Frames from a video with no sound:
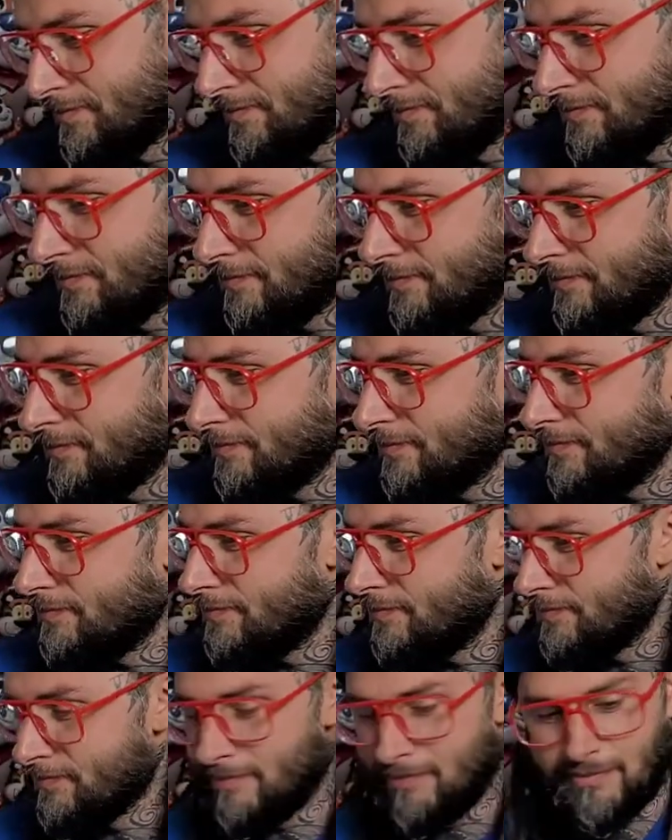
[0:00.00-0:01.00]

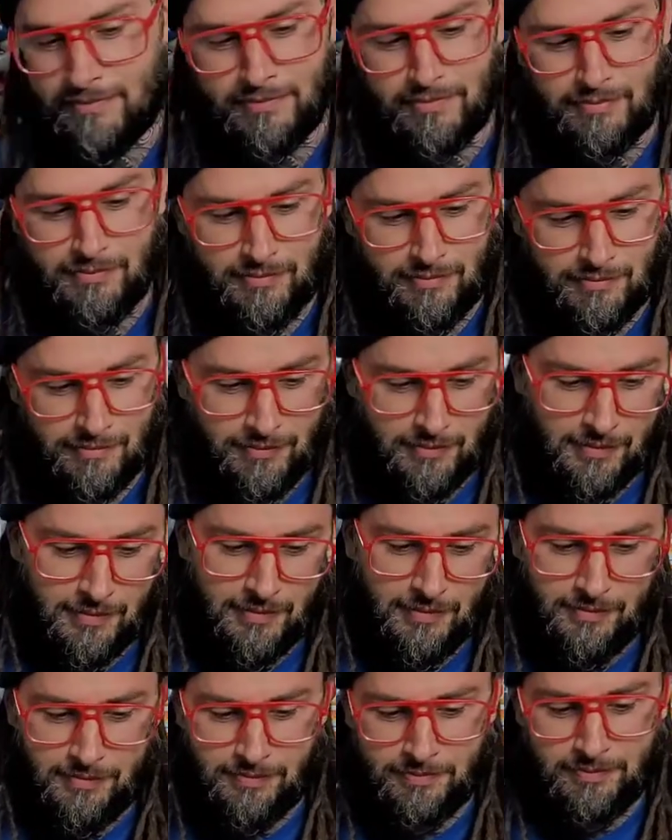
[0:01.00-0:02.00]

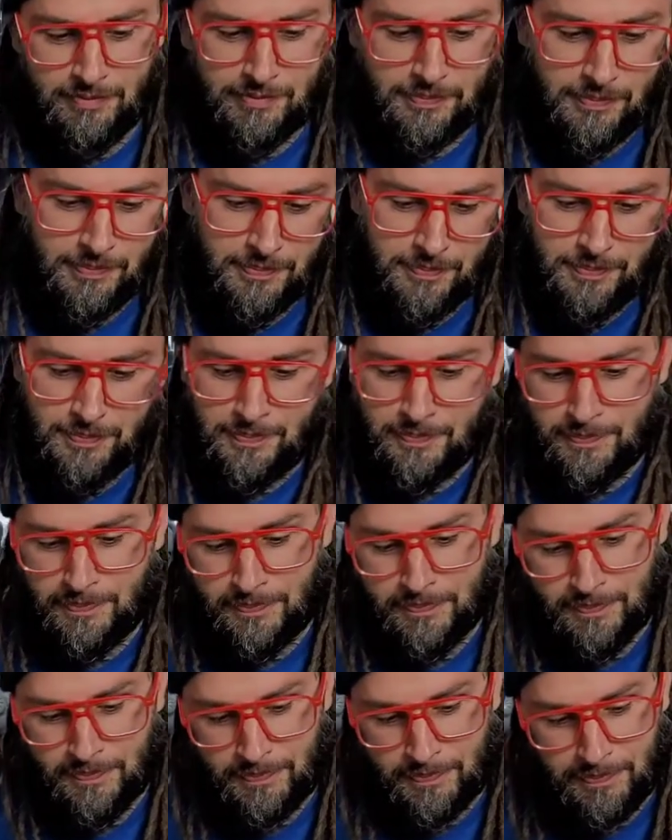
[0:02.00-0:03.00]

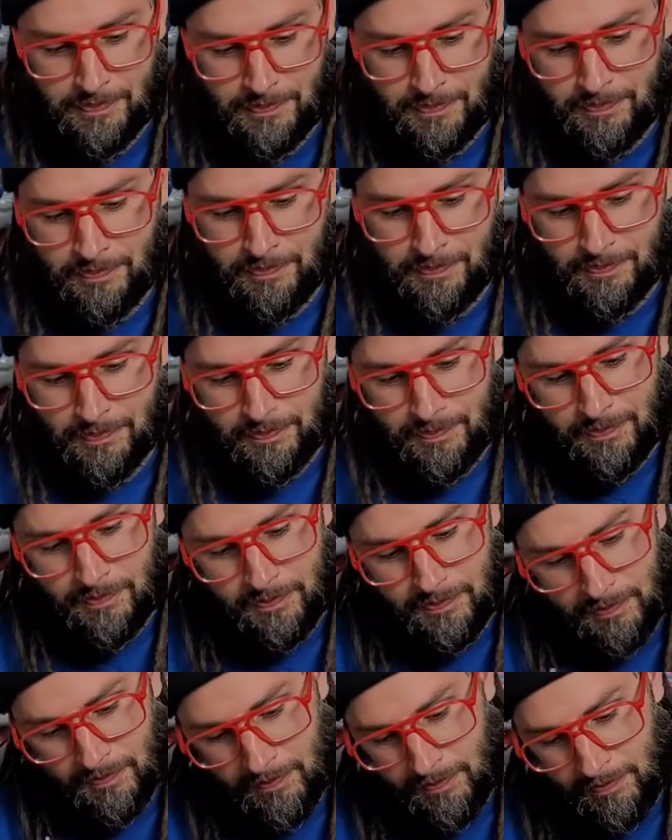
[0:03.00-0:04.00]

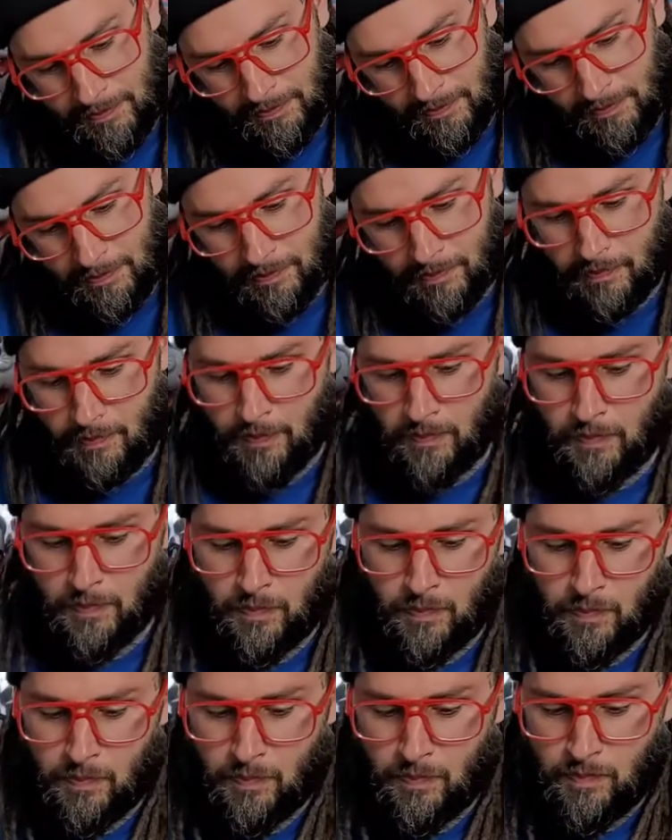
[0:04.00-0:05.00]

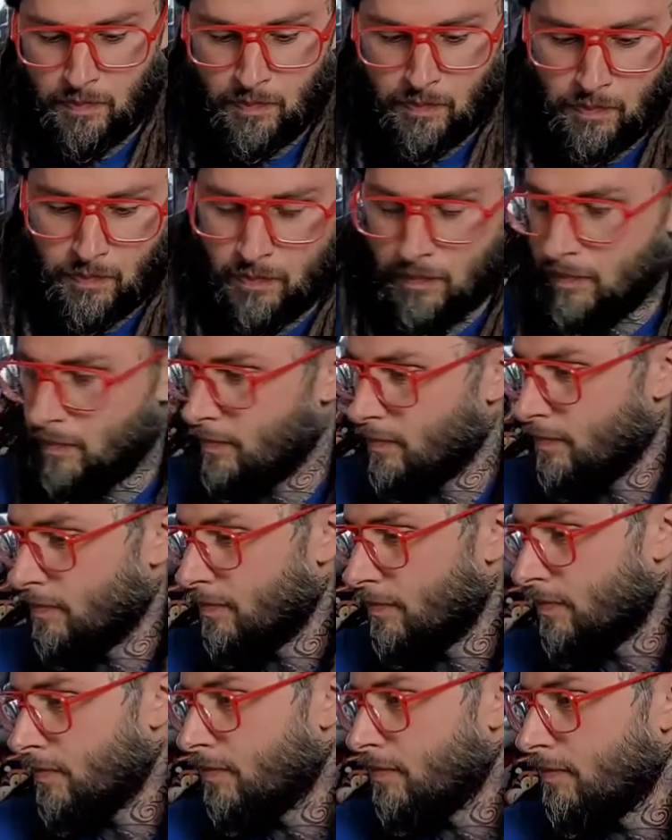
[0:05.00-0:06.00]

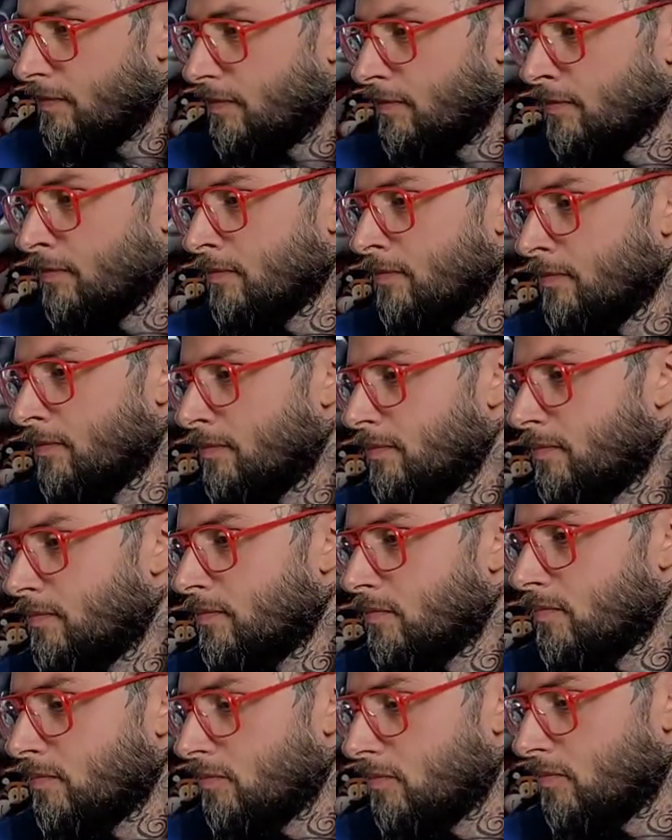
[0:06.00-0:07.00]

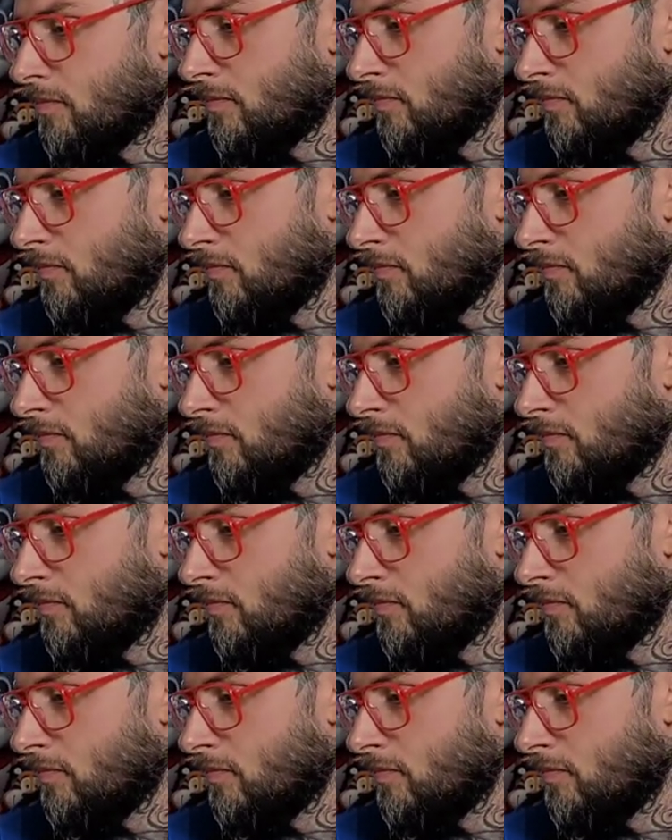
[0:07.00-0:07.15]
(silent)